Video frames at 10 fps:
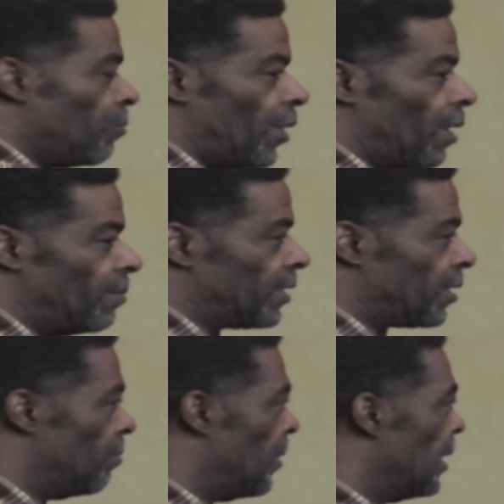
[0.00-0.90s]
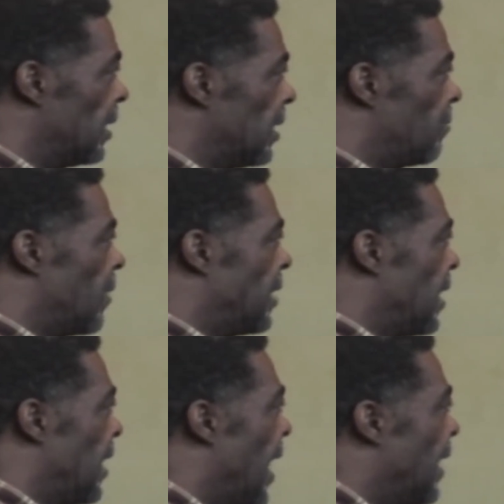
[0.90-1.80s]
the public to believe
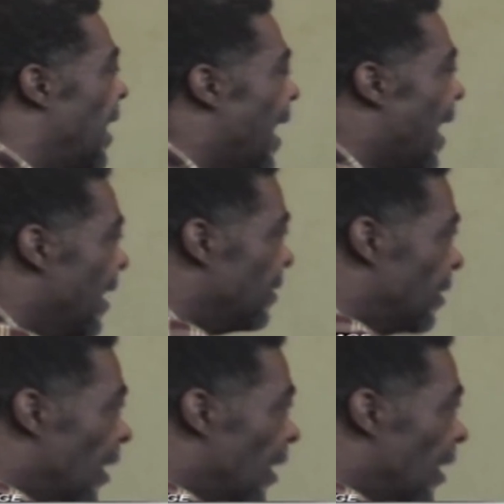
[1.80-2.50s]
that they had had